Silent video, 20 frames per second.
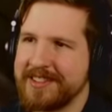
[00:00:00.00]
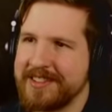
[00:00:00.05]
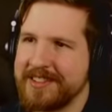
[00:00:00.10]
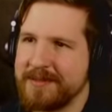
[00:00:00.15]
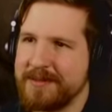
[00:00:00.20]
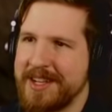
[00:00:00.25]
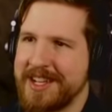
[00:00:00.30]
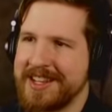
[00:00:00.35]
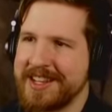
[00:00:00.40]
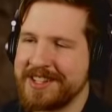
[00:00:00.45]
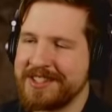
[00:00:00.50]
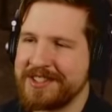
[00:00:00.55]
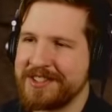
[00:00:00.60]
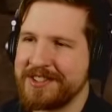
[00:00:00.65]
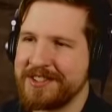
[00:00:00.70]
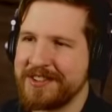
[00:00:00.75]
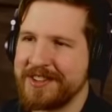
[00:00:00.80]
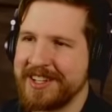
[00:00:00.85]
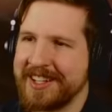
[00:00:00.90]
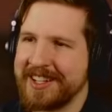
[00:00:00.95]
Man, it's
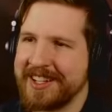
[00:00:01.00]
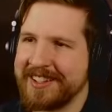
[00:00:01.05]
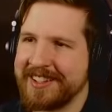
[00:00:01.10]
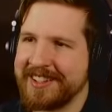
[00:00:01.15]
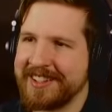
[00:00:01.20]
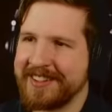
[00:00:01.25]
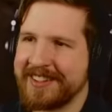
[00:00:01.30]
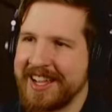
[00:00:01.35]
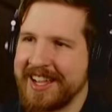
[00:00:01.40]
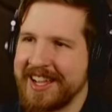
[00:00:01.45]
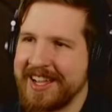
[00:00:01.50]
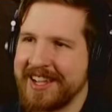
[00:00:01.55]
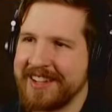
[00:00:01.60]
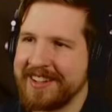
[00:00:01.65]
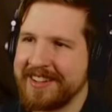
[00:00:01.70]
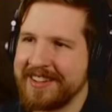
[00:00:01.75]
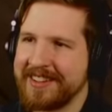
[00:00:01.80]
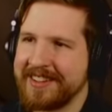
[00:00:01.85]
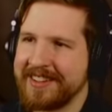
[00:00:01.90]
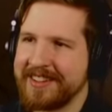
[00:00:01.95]
annoying. Okay.
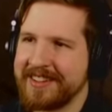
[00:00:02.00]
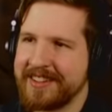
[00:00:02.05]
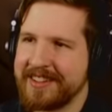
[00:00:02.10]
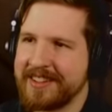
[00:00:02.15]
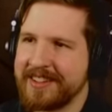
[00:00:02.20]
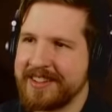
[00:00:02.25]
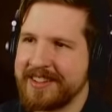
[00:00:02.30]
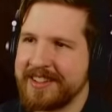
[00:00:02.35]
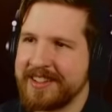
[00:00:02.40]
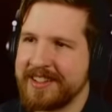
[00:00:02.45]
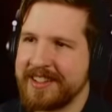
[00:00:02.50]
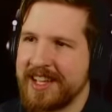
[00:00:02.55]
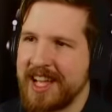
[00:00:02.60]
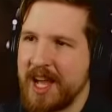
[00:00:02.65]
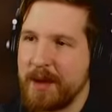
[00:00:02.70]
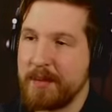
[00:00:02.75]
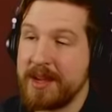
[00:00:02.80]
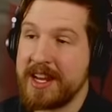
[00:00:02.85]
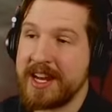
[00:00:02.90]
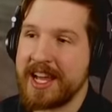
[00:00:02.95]

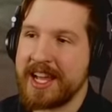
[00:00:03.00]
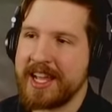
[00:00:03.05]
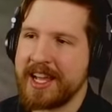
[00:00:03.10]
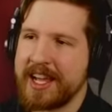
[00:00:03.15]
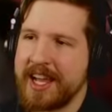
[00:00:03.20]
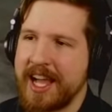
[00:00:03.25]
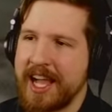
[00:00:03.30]
I mean, I,